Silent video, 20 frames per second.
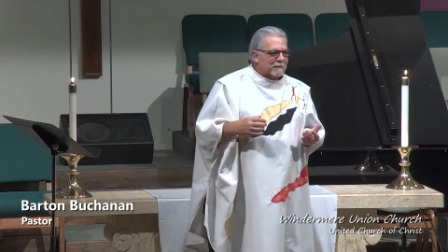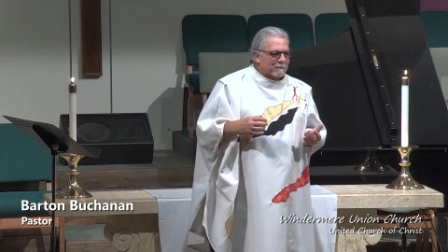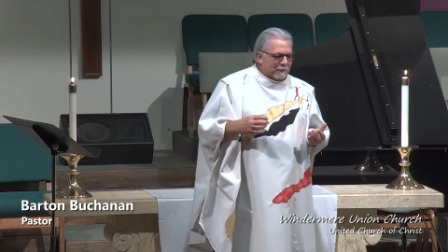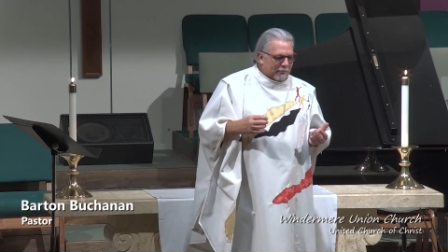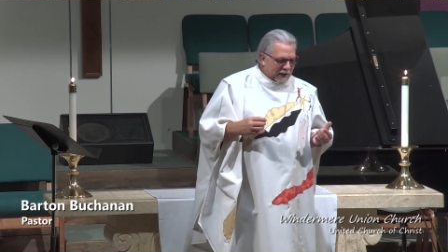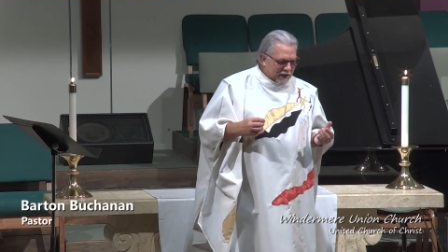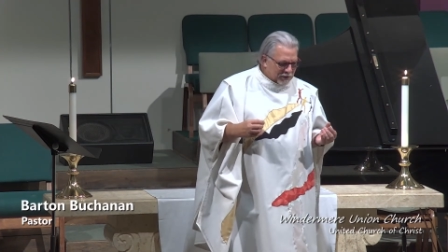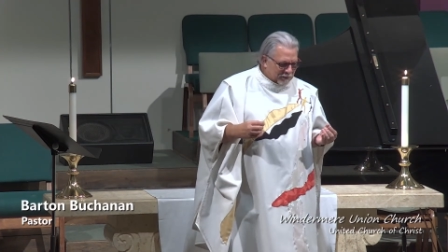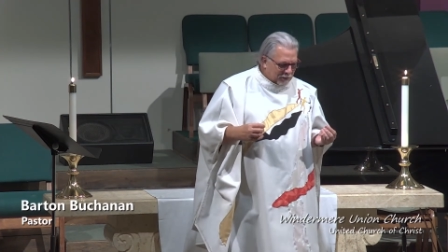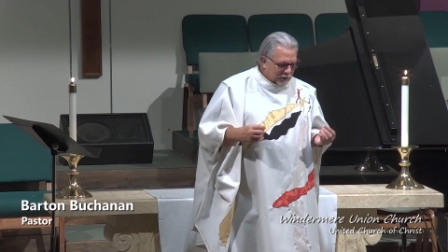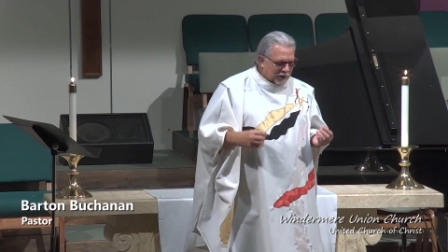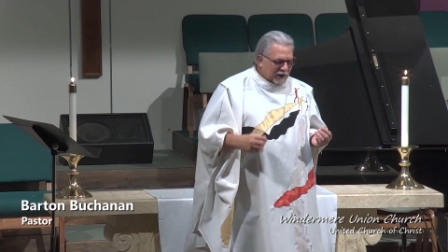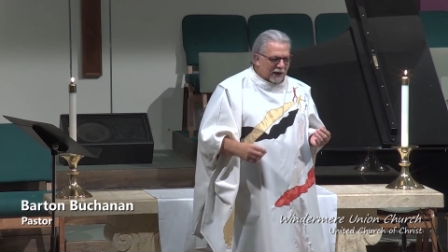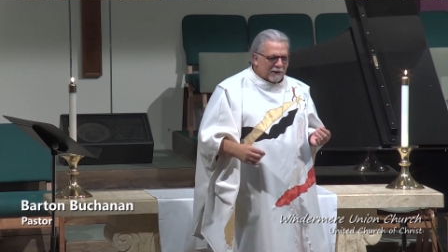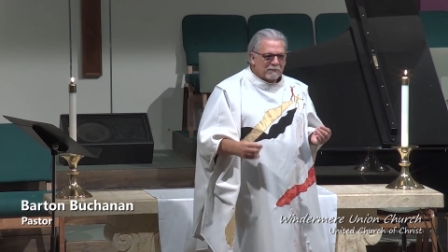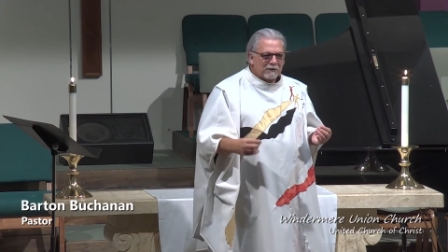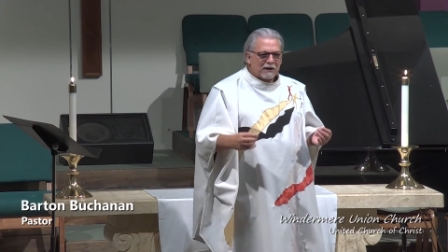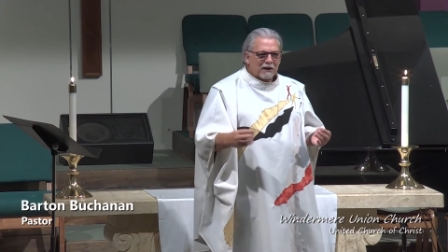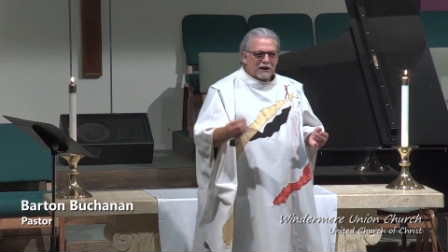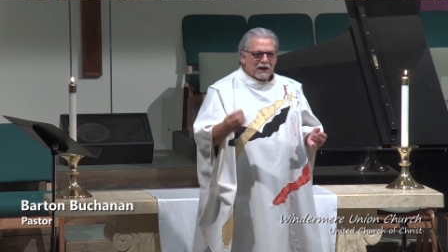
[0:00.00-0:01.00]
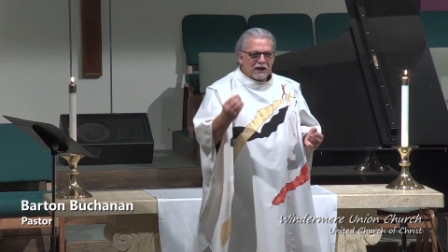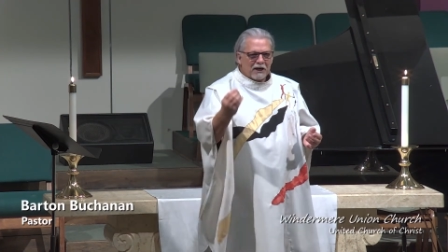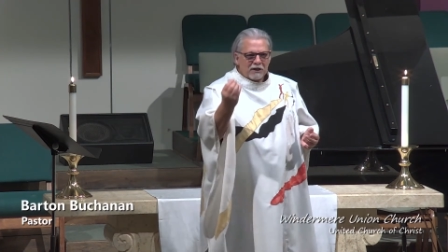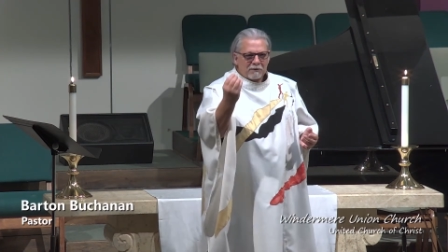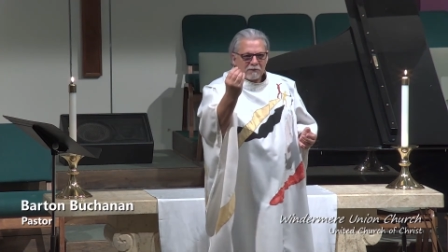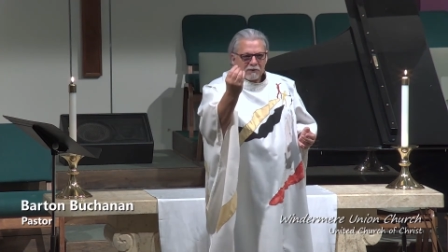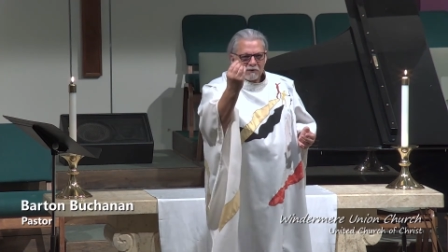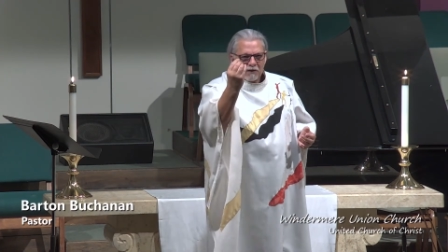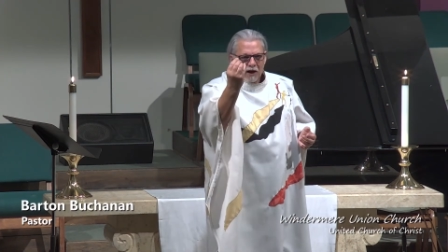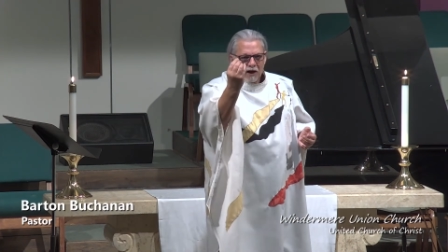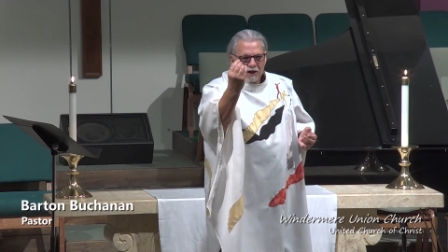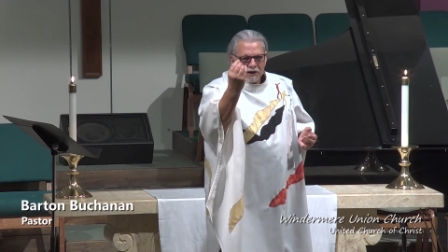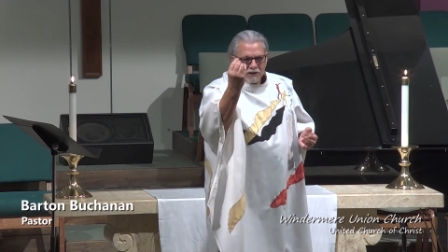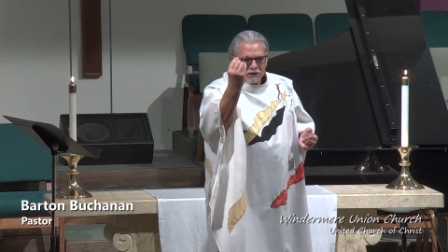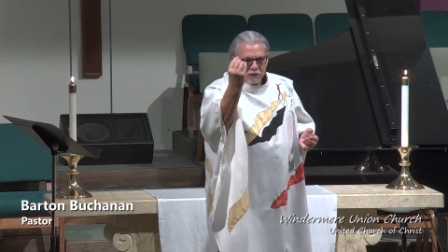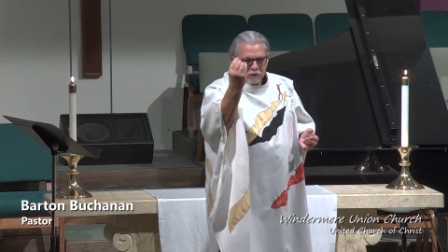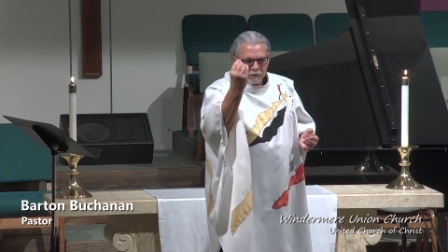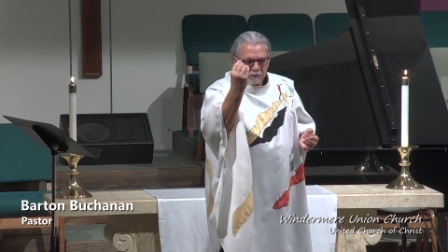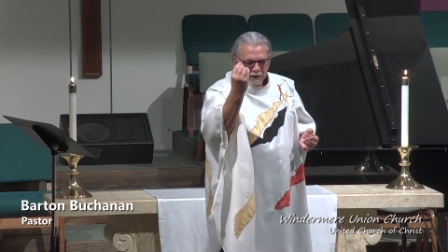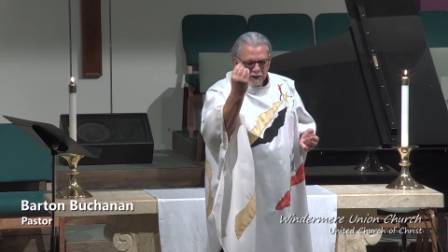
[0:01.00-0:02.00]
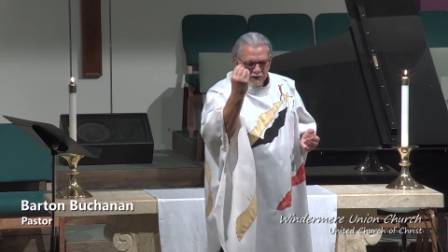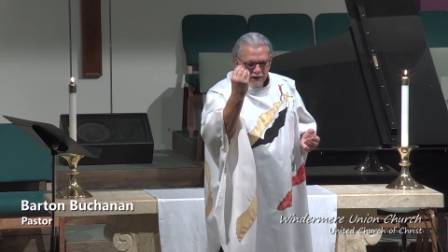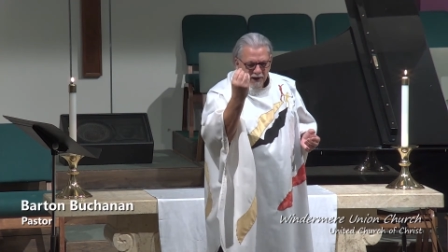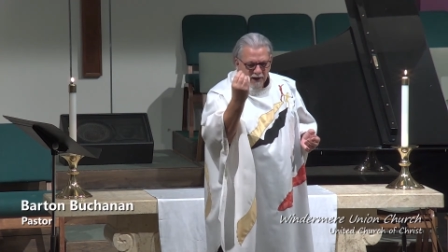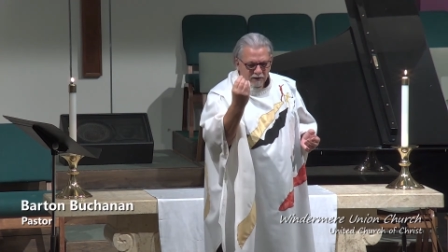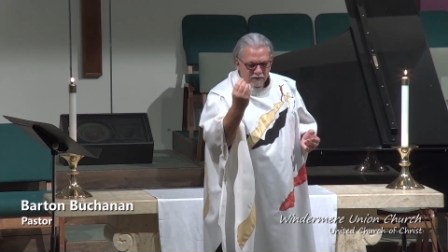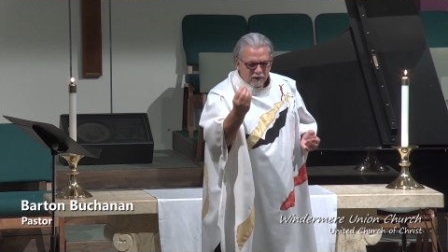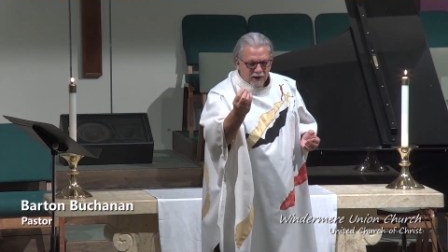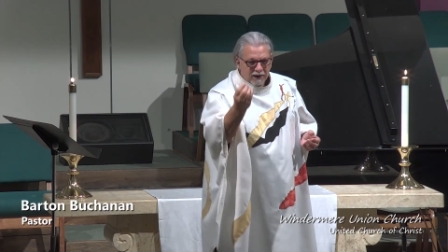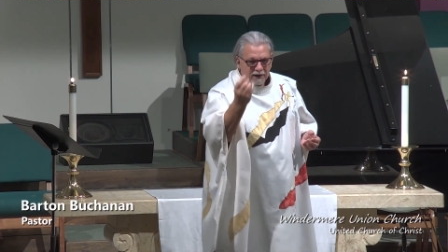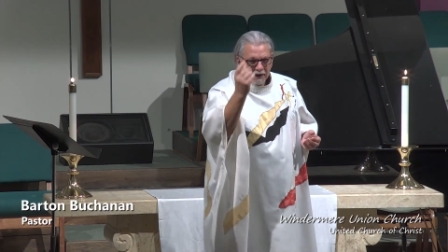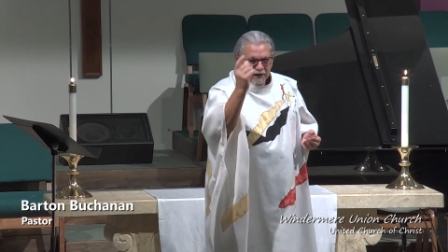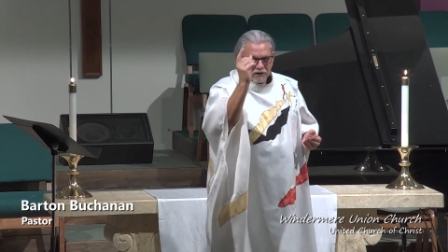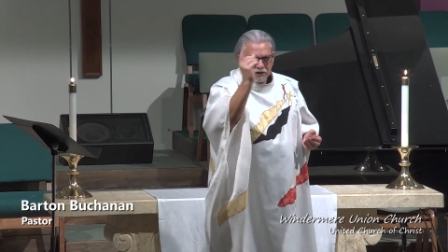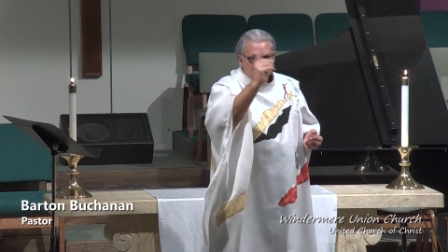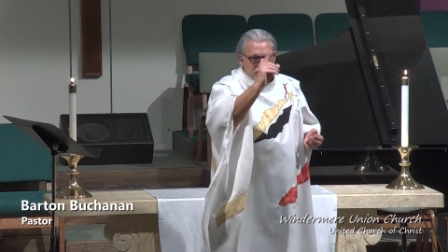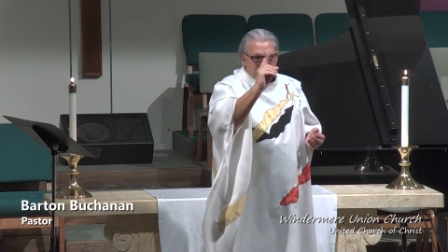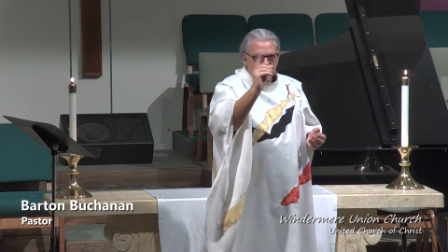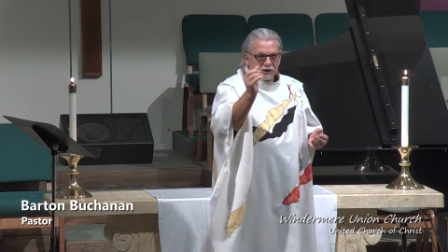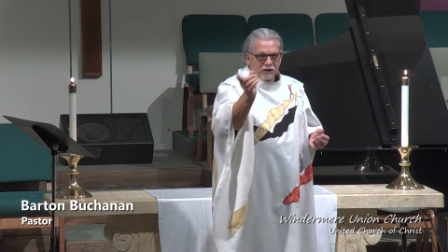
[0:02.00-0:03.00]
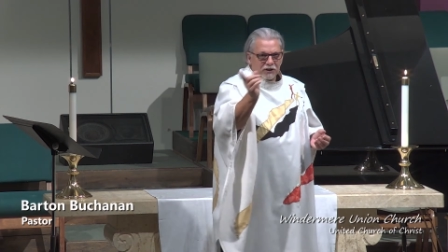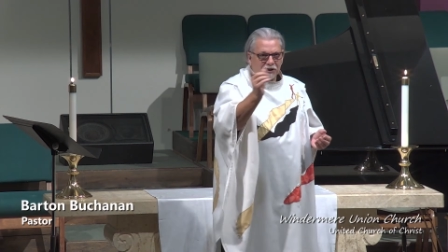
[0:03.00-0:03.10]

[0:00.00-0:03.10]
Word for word: is proclaiming the kingdom of God is going to be right now, so get,